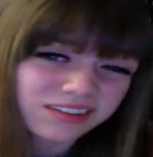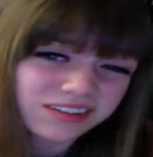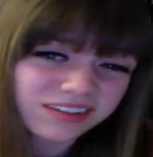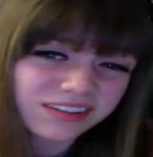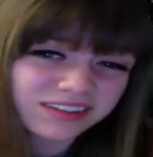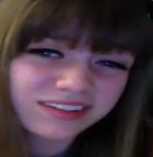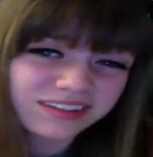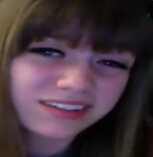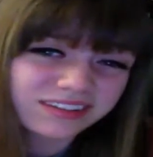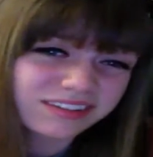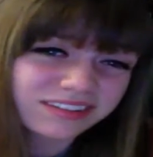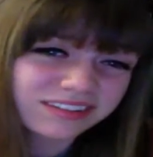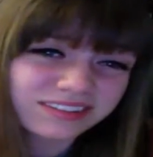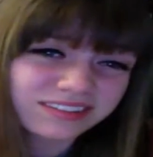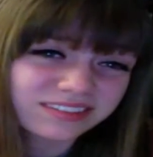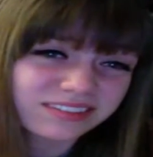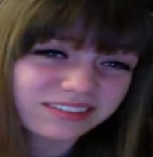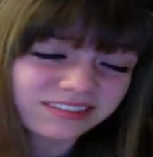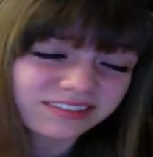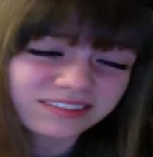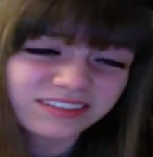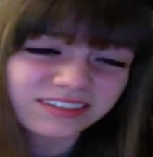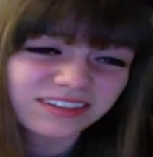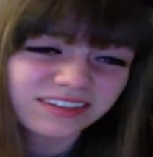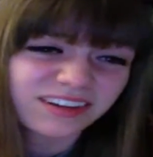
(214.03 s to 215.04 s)
yeah,
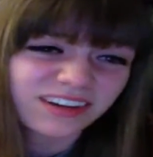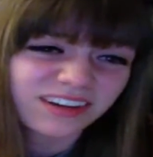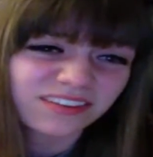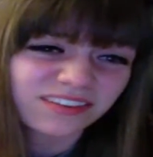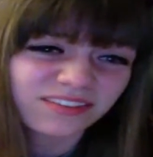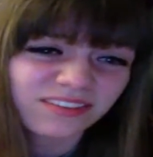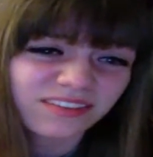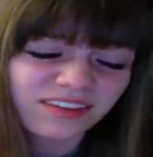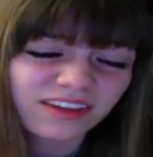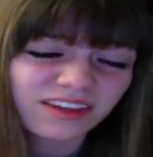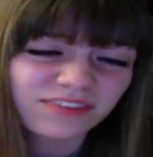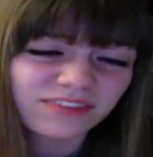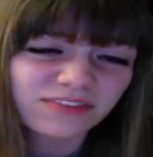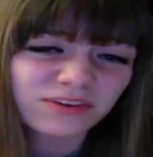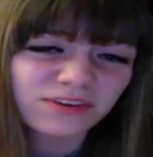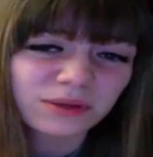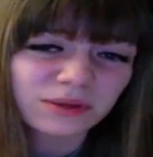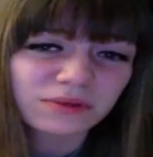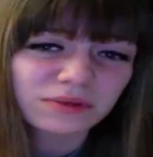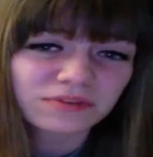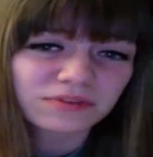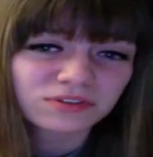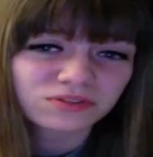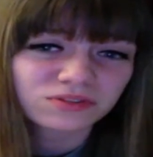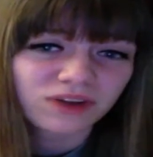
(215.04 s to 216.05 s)
you know, if you
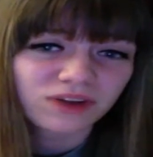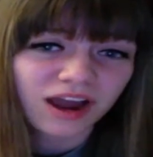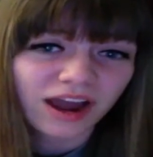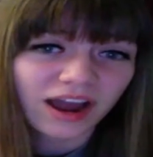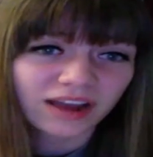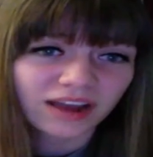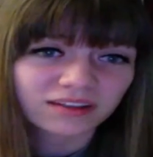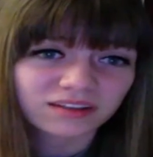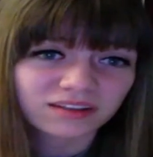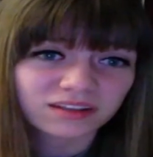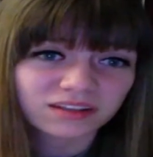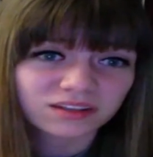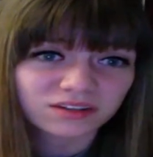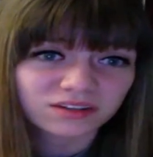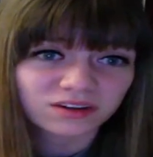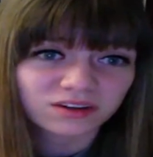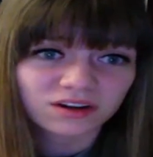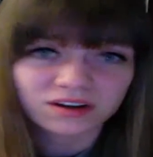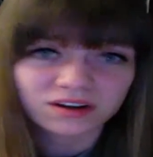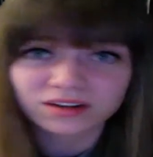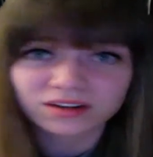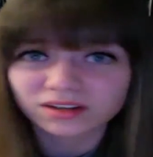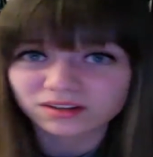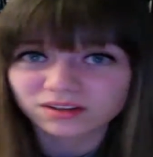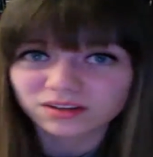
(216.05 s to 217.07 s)
even tried, then you're
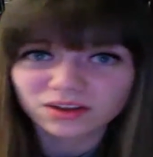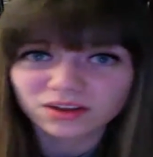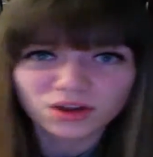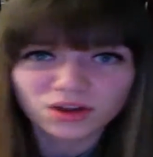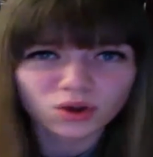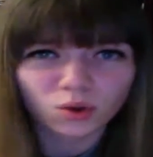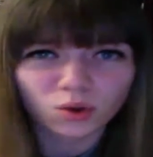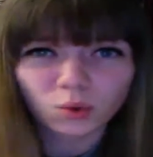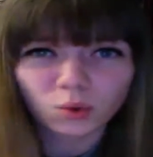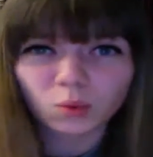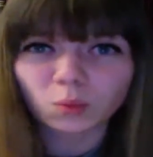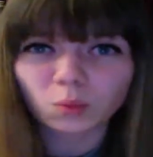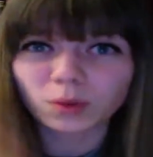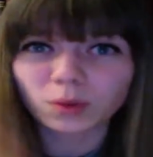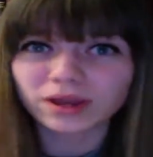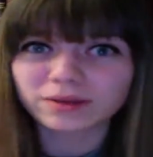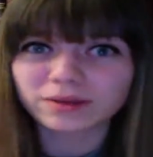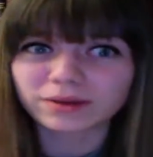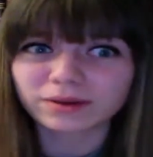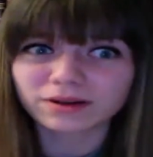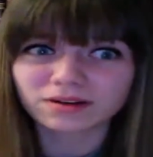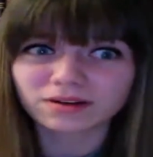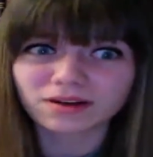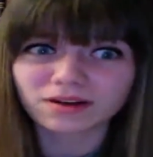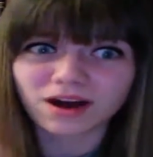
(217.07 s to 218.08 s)
already way
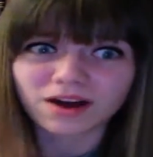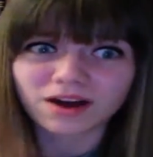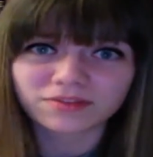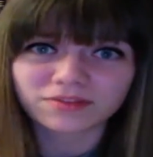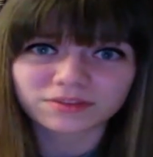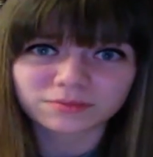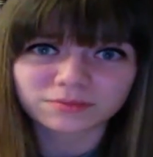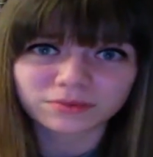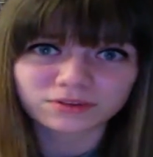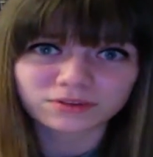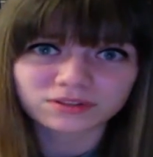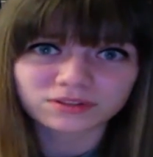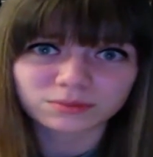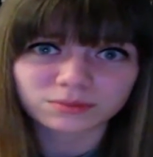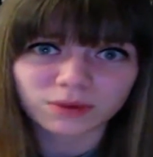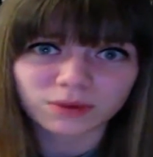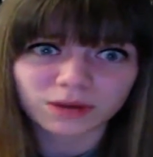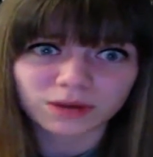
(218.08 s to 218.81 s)
better off than most of the